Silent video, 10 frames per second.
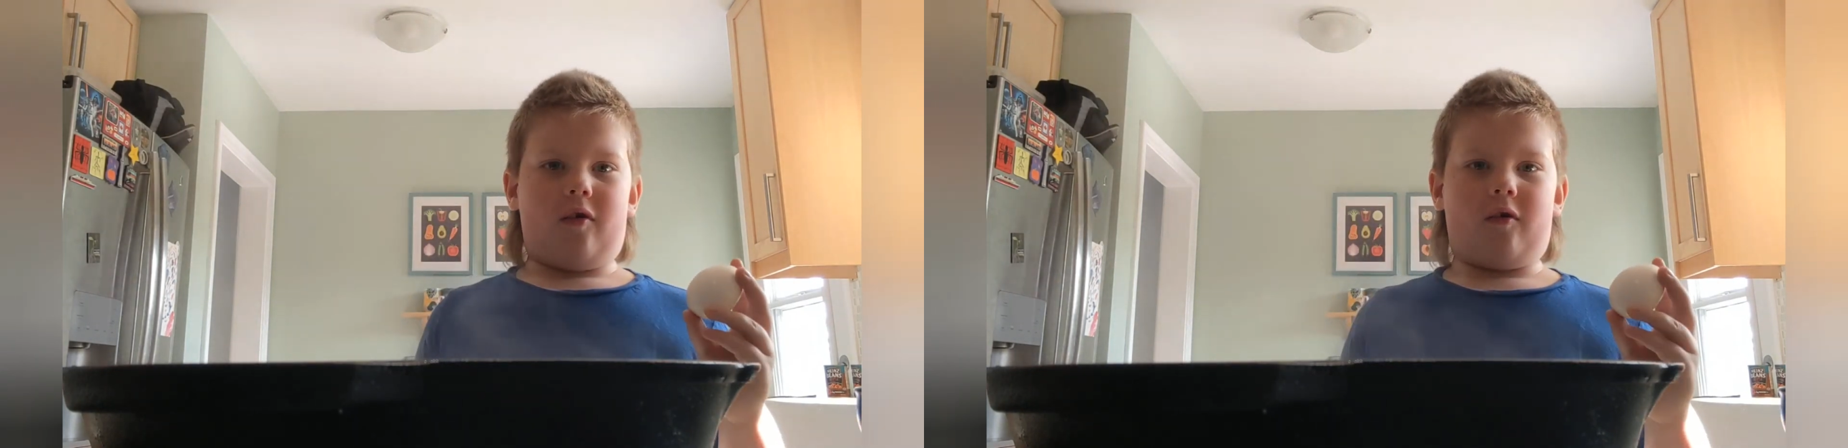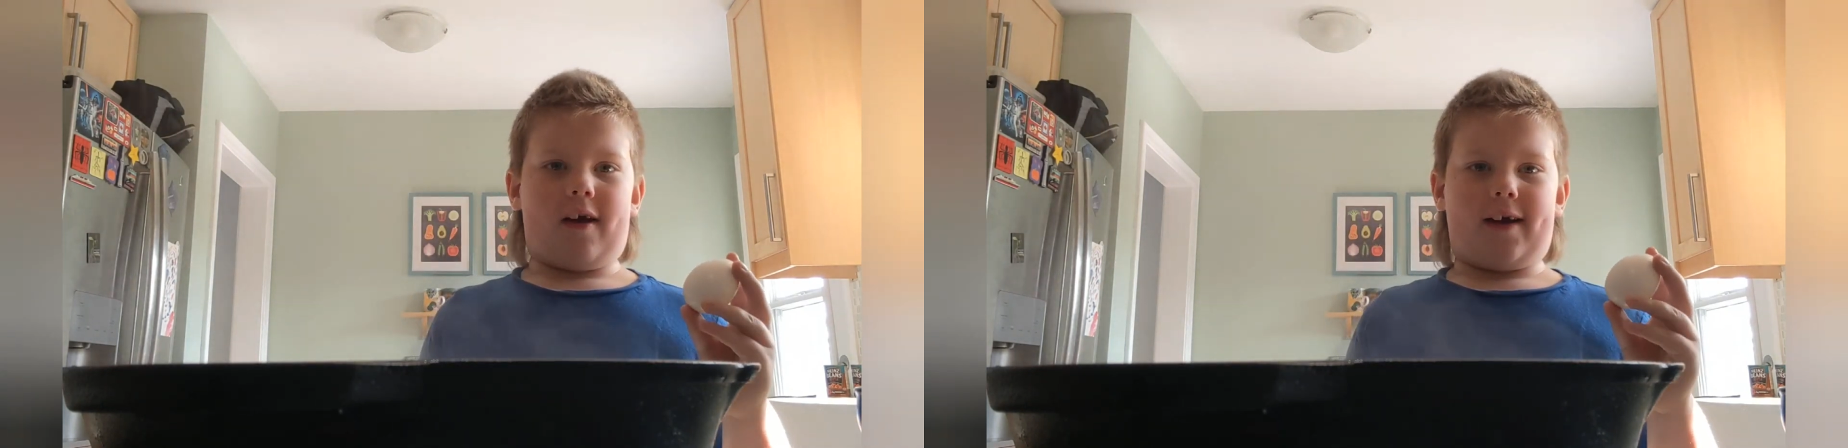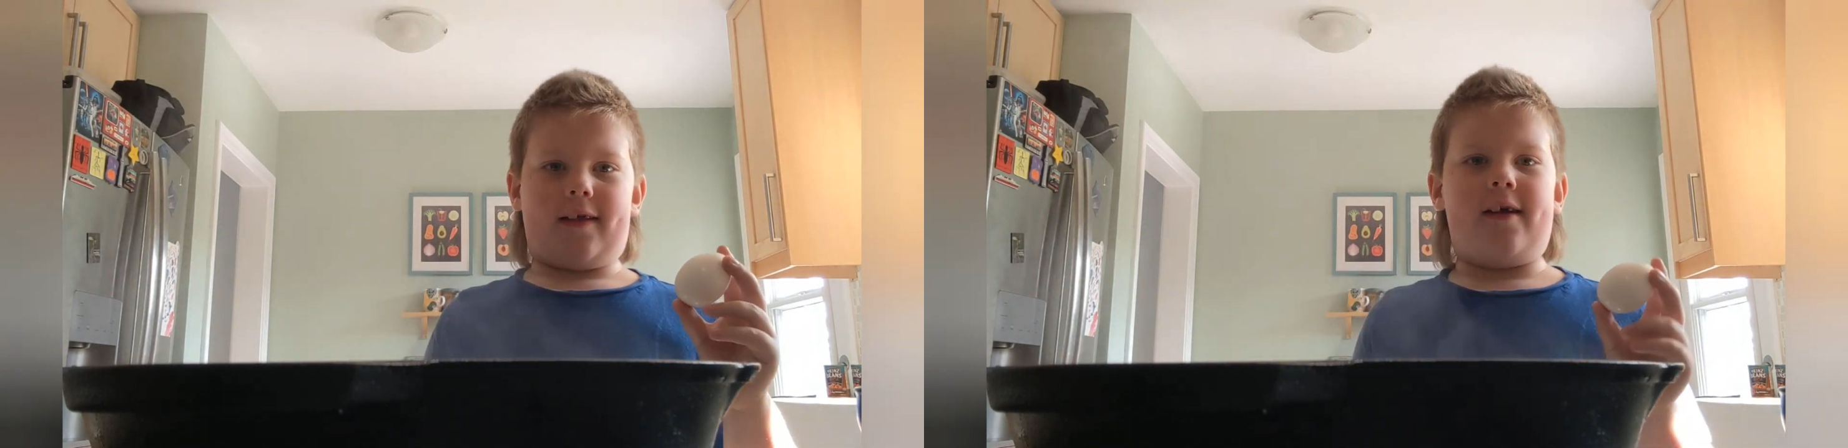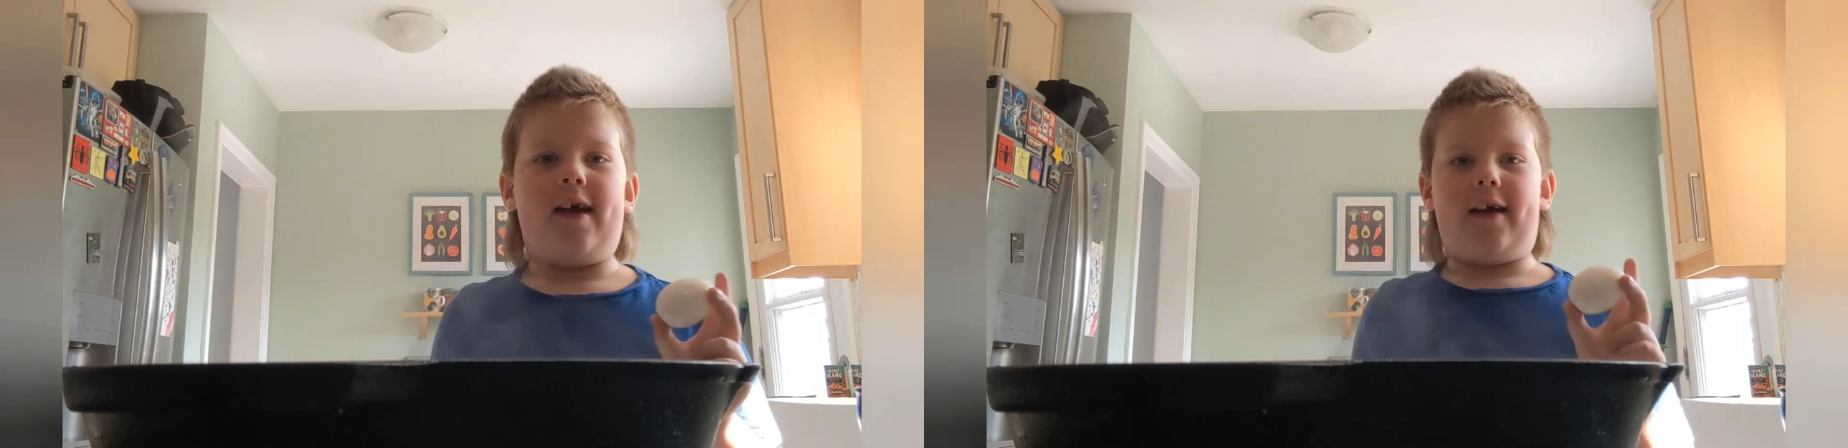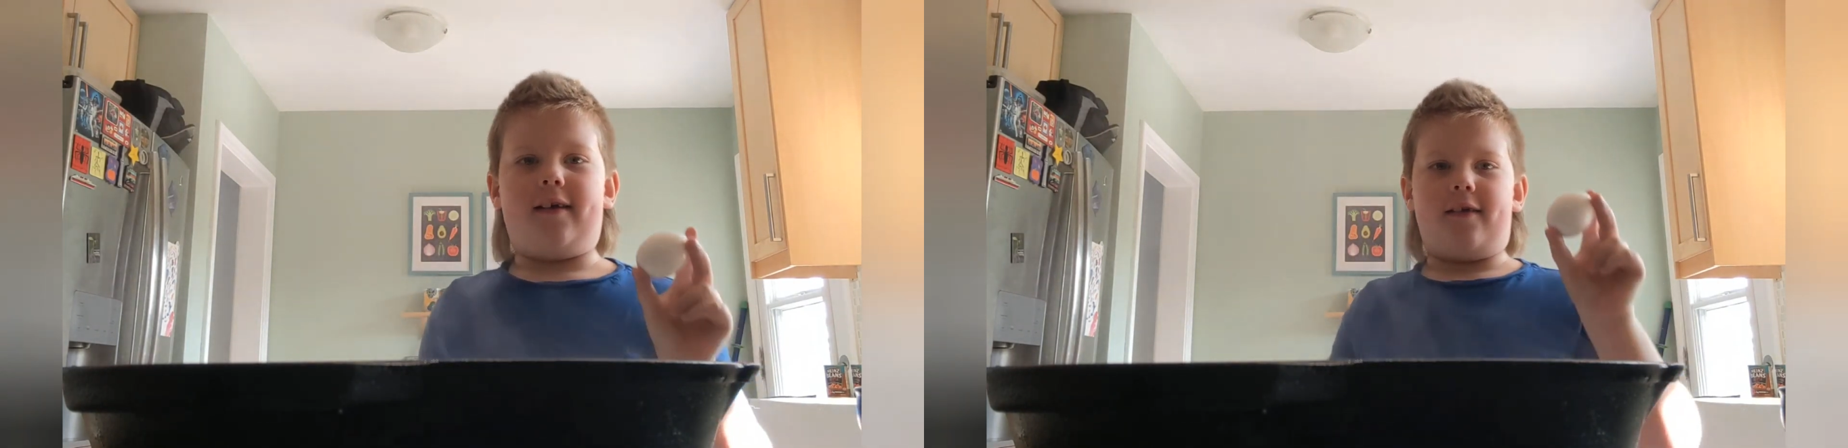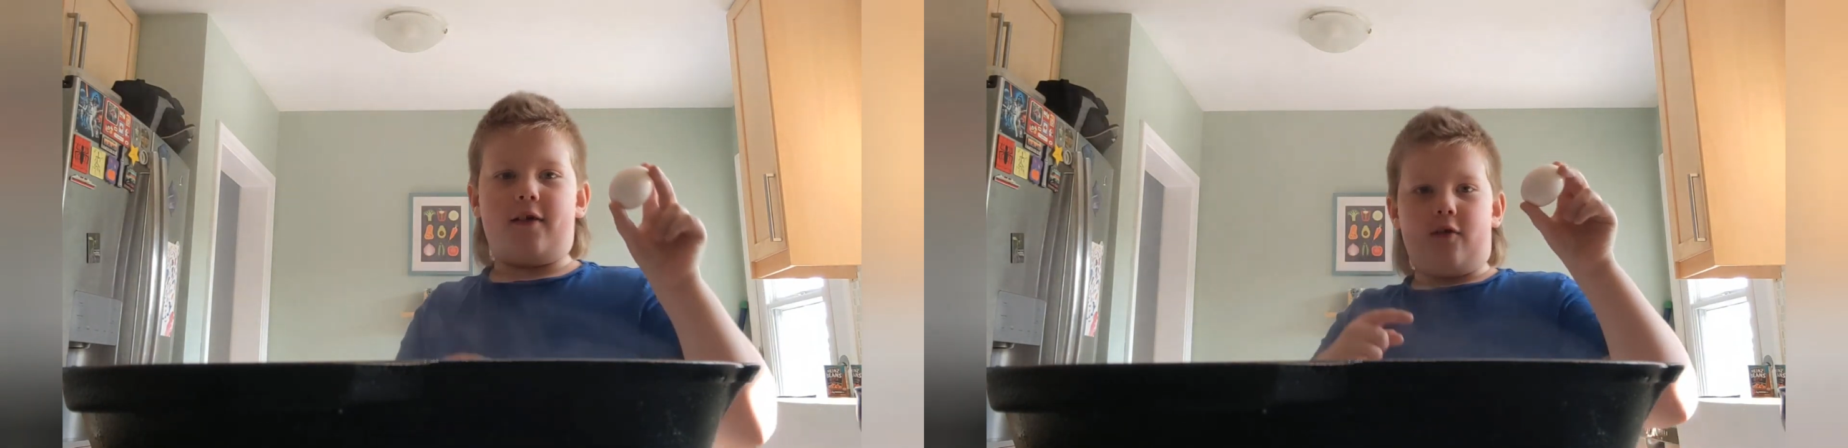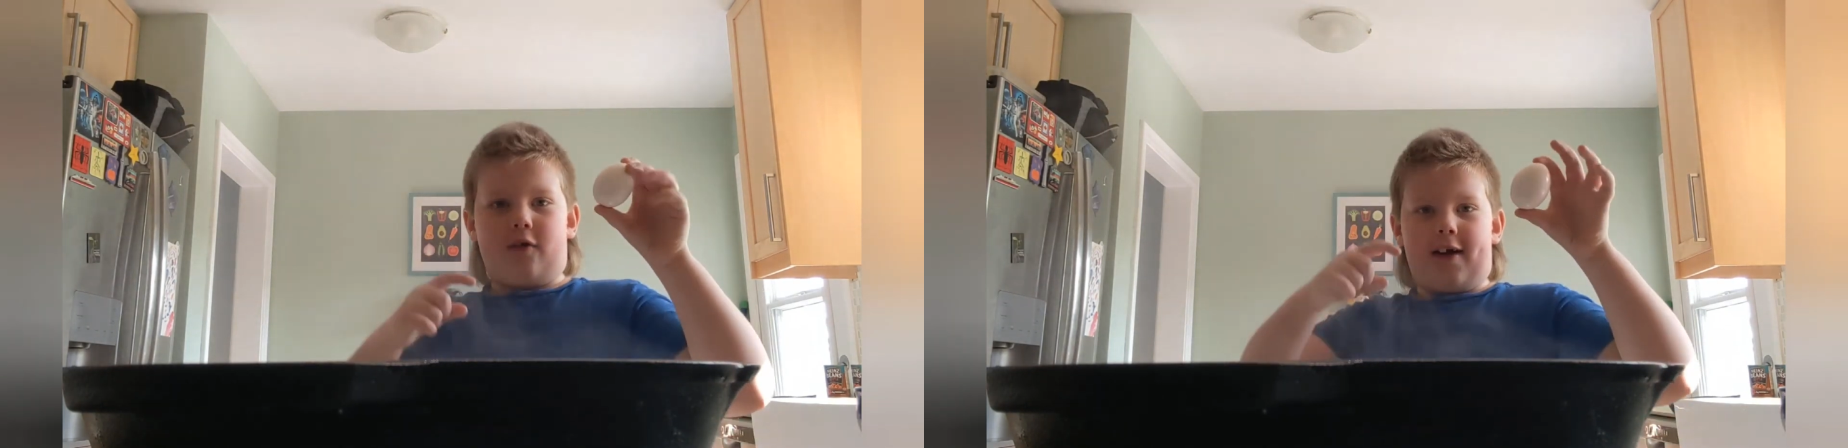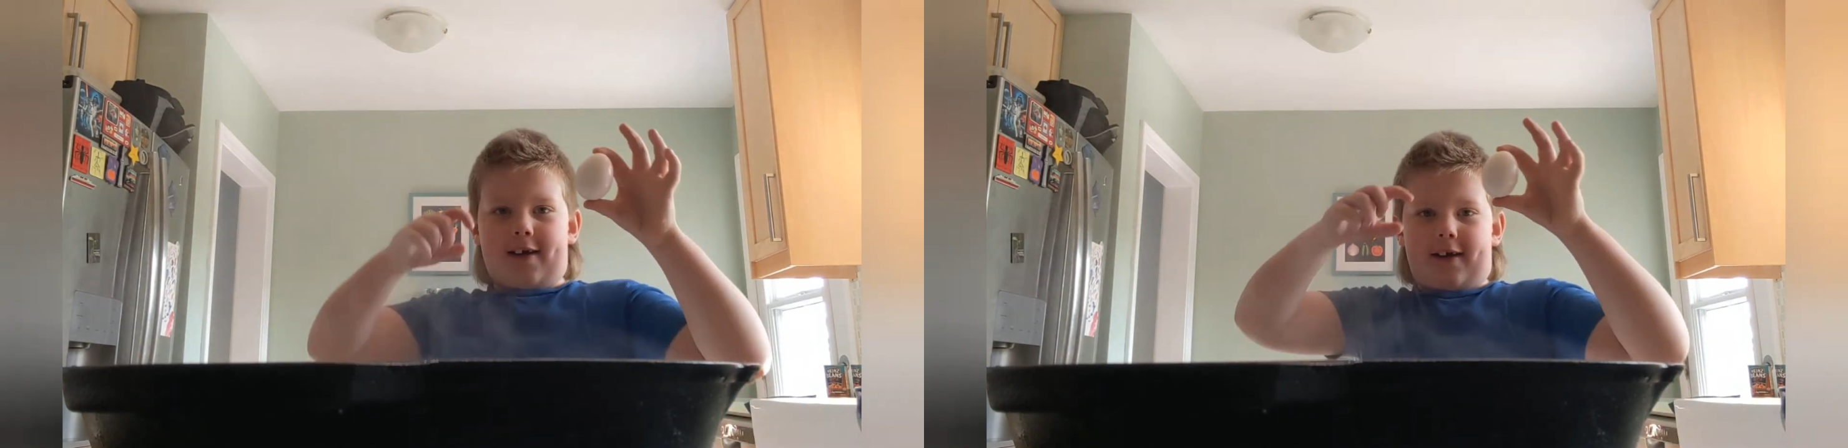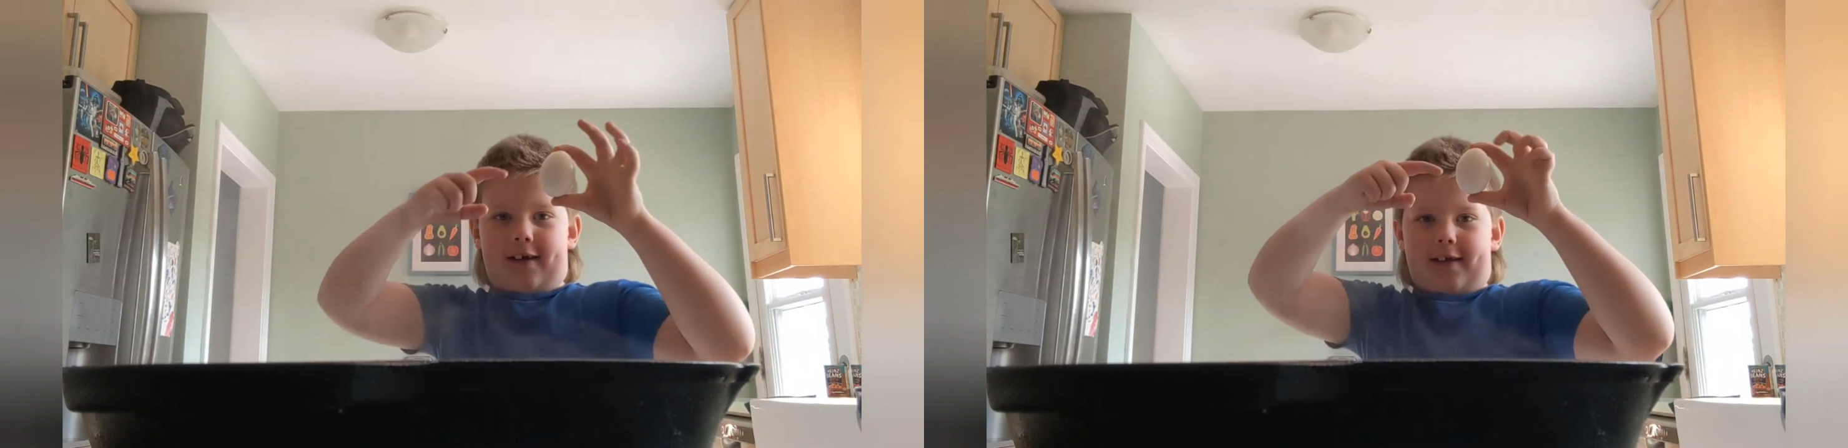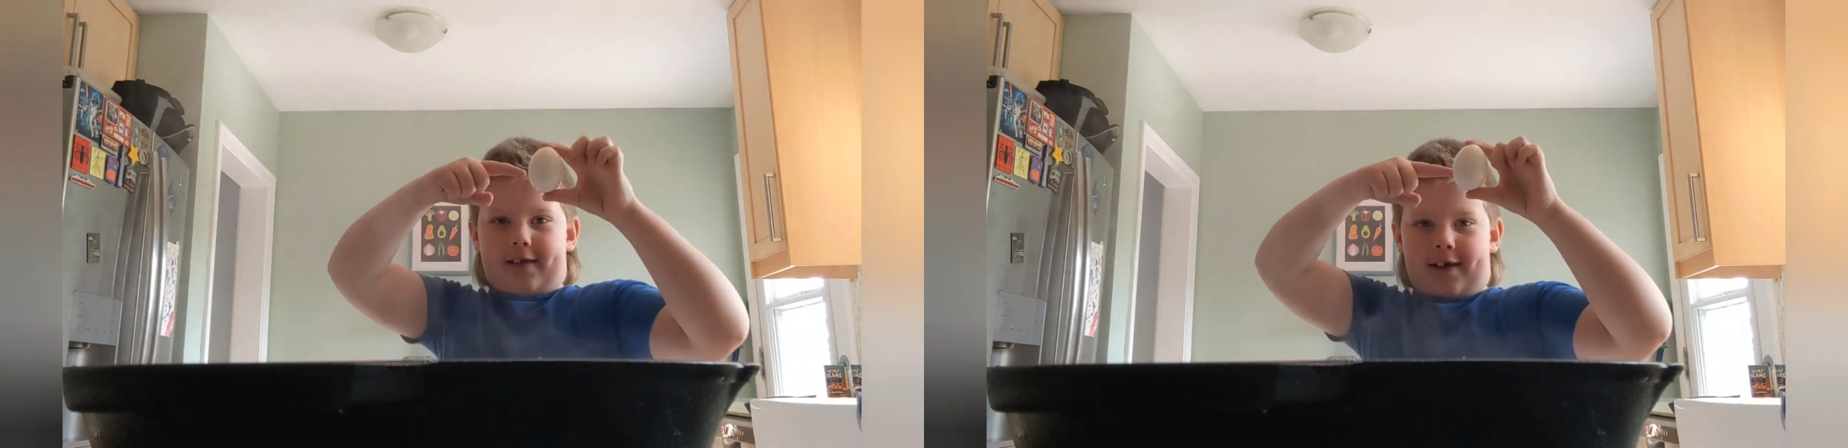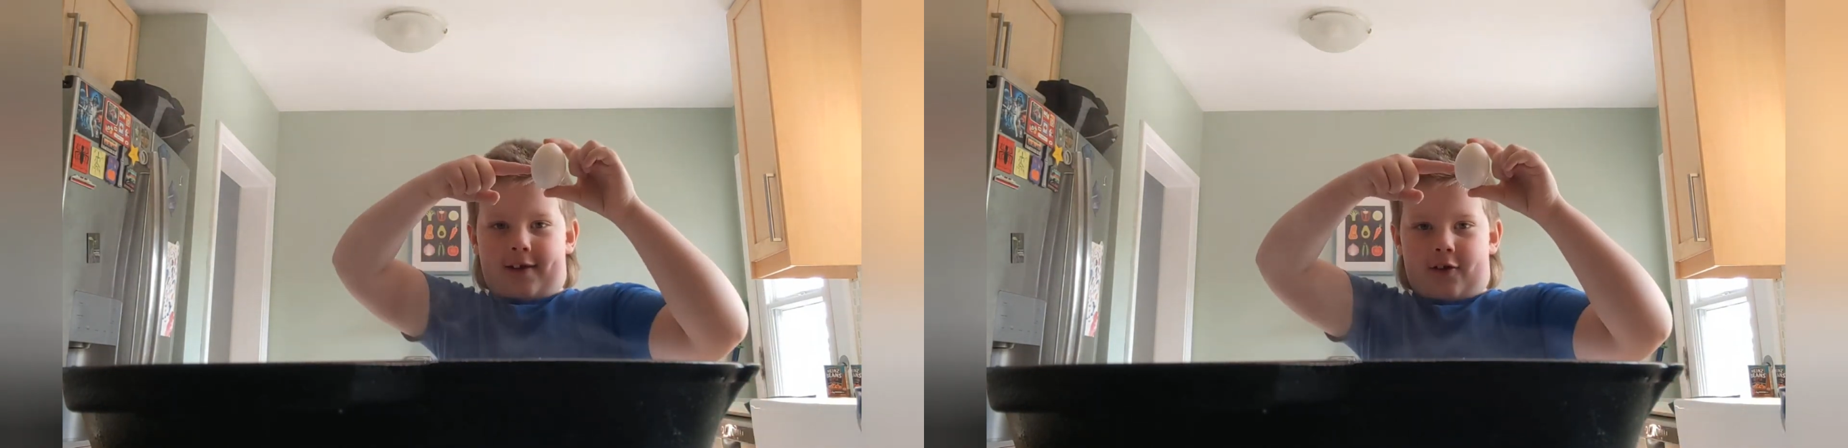crack the eggs. This